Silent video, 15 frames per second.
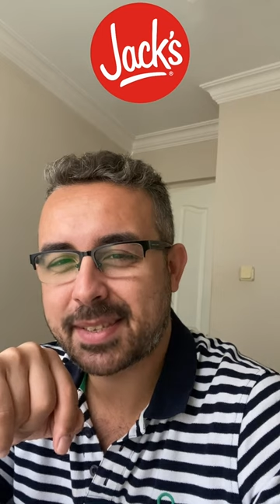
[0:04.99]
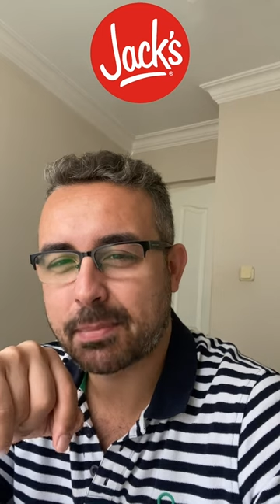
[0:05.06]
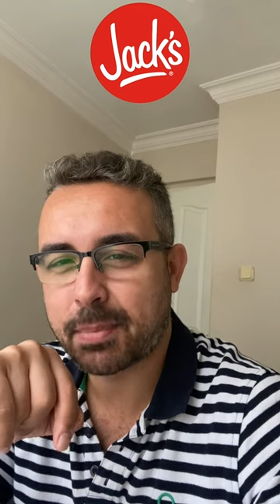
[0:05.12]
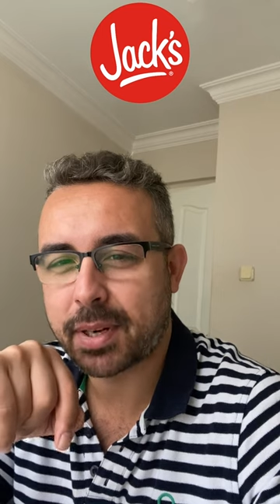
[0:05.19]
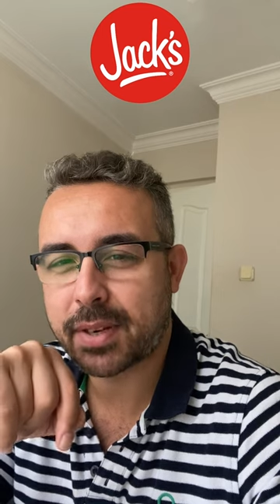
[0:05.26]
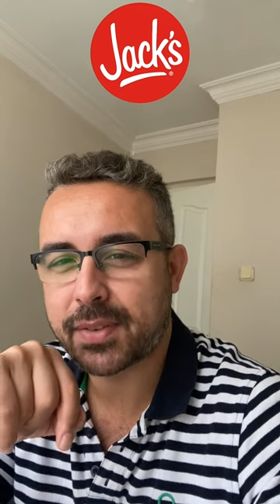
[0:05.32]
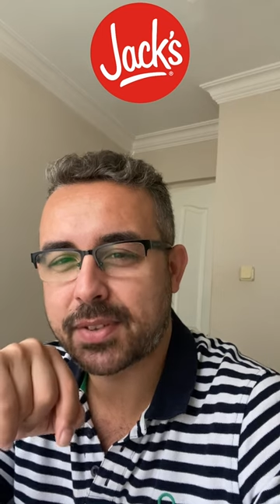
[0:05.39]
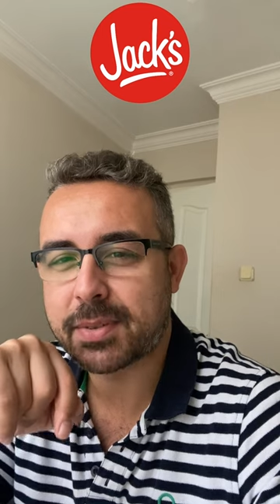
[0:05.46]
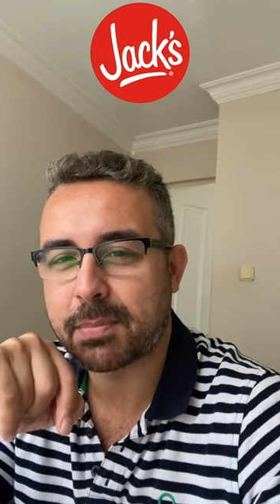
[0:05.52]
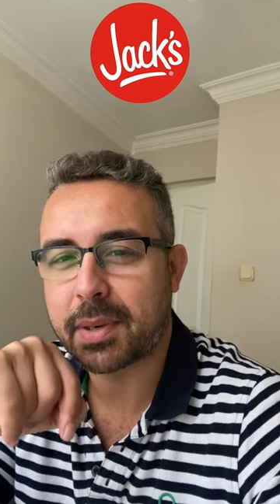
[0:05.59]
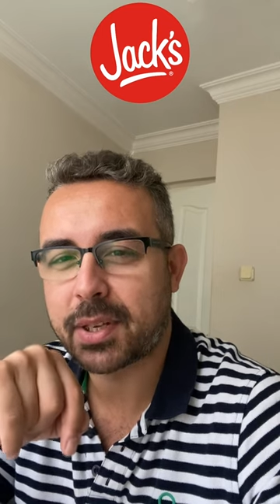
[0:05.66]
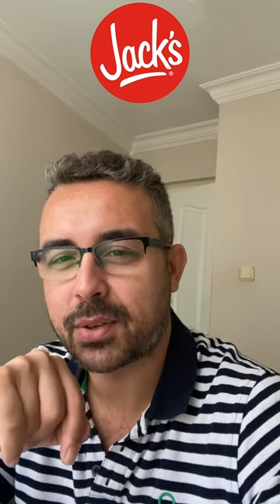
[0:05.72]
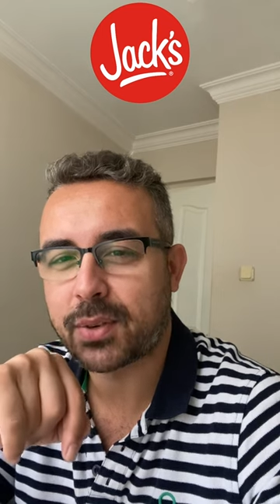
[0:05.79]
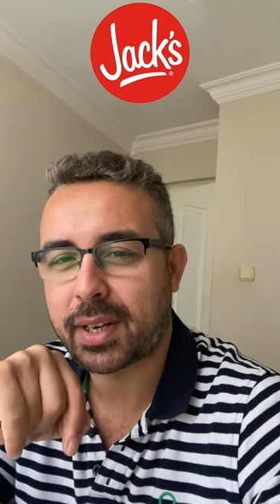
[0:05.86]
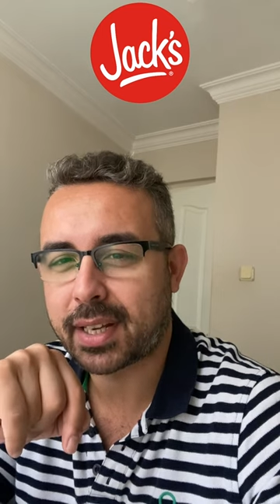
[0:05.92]
breakfast
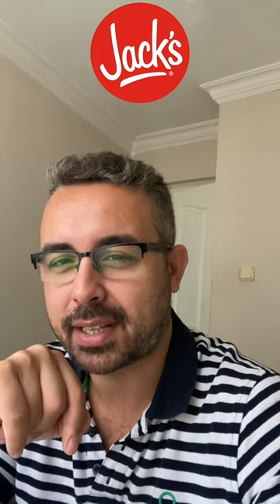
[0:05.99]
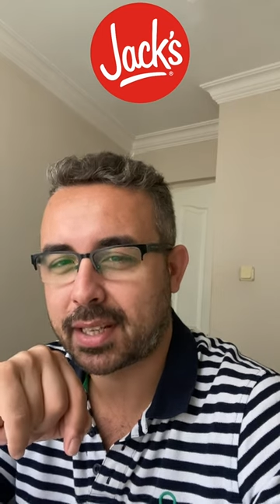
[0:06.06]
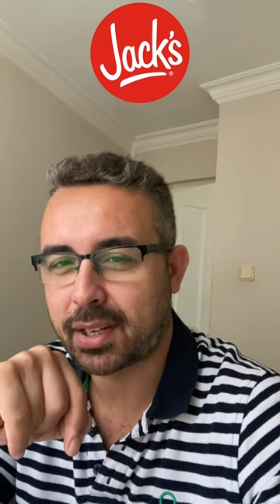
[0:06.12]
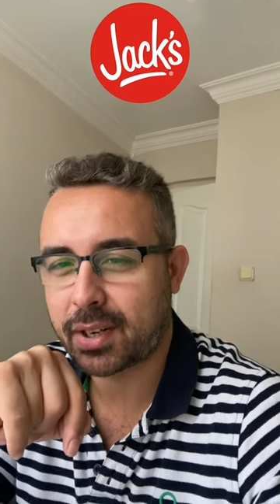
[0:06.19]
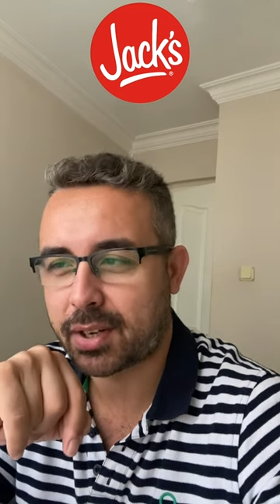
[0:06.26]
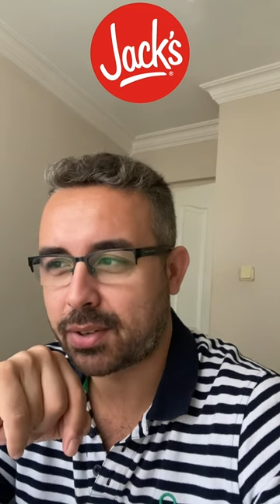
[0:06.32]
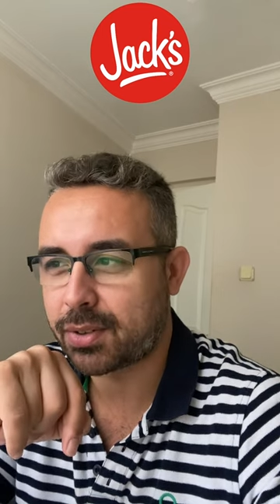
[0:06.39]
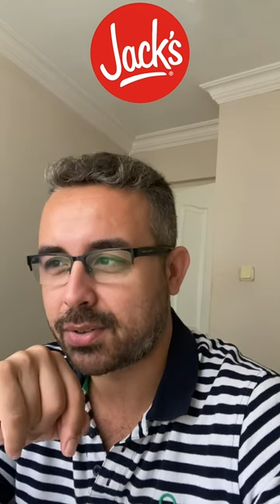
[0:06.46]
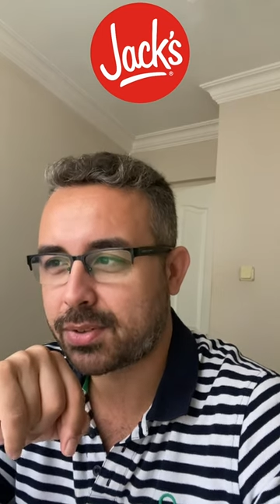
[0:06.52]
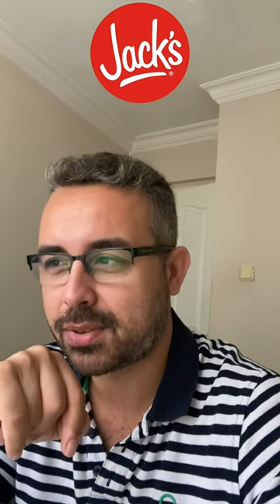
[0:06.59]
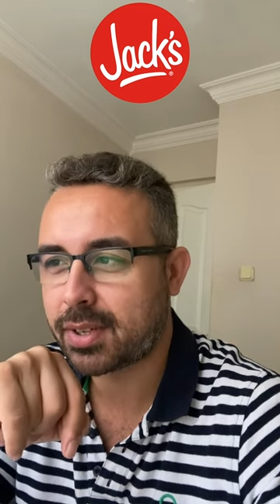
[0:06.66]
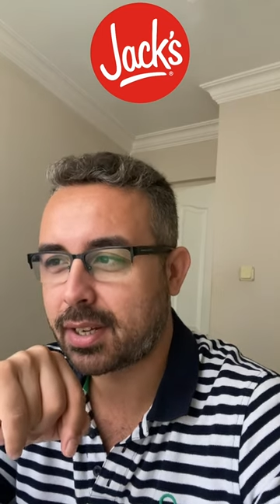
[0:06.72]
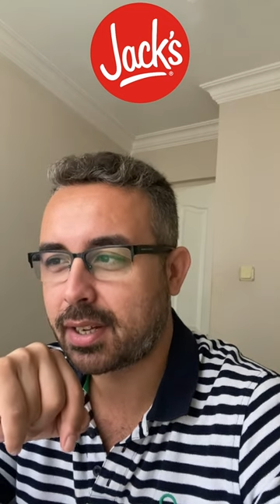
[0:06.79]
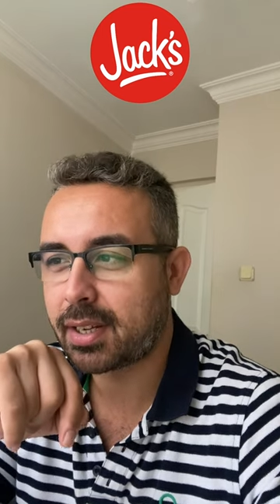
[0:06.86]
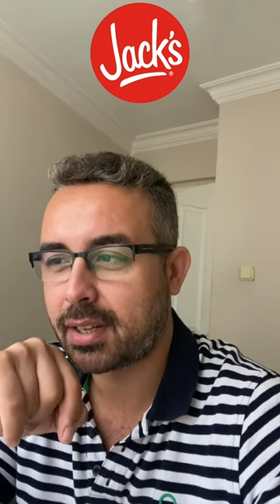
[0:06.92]
menu and hours.
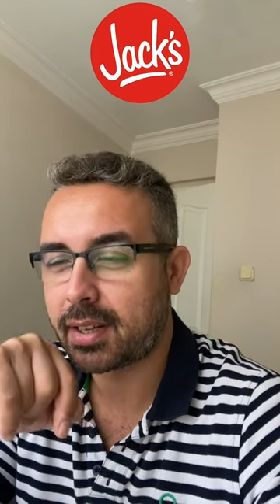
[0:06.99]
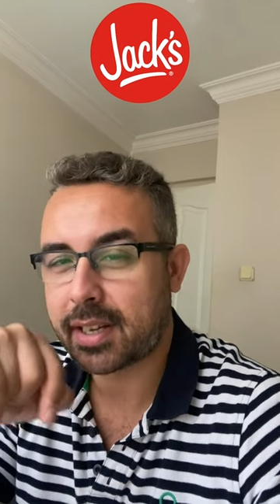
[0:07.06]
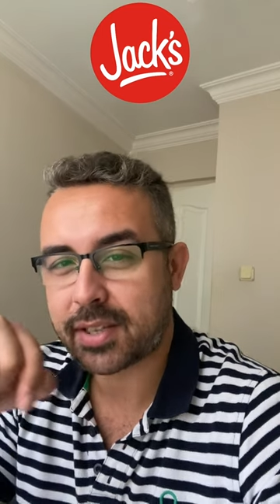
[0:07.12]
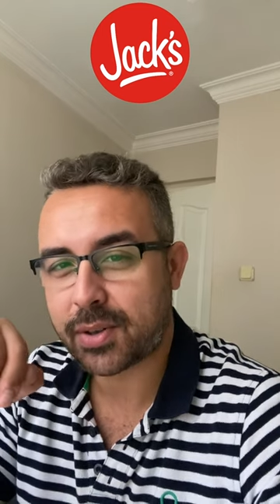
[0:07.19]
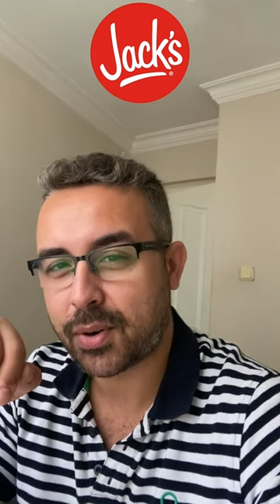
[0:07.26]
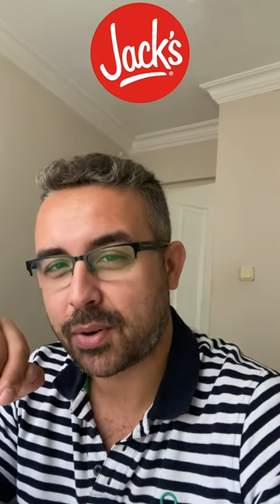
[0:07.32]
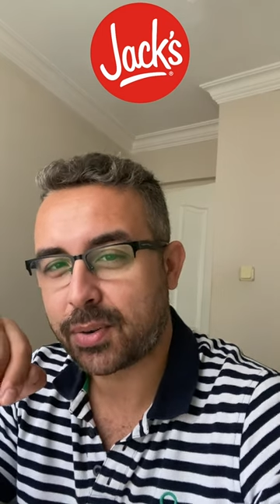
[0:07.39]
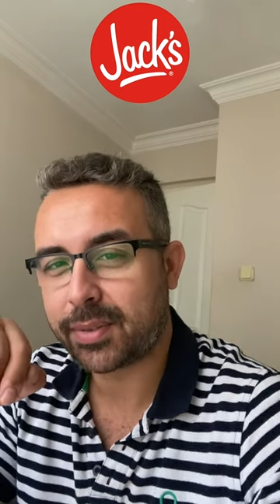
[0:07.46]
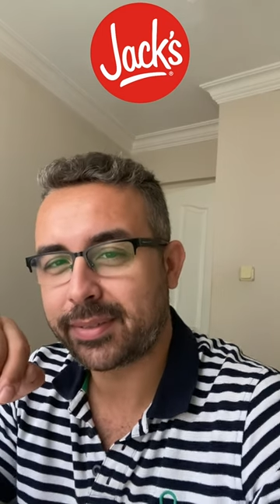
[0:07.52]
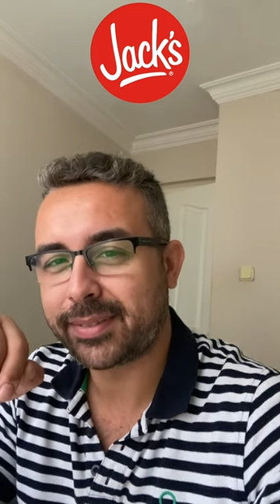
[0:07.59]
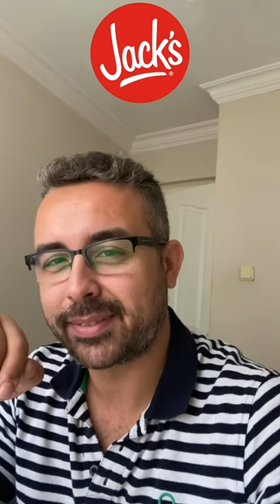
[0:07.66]
Let's go!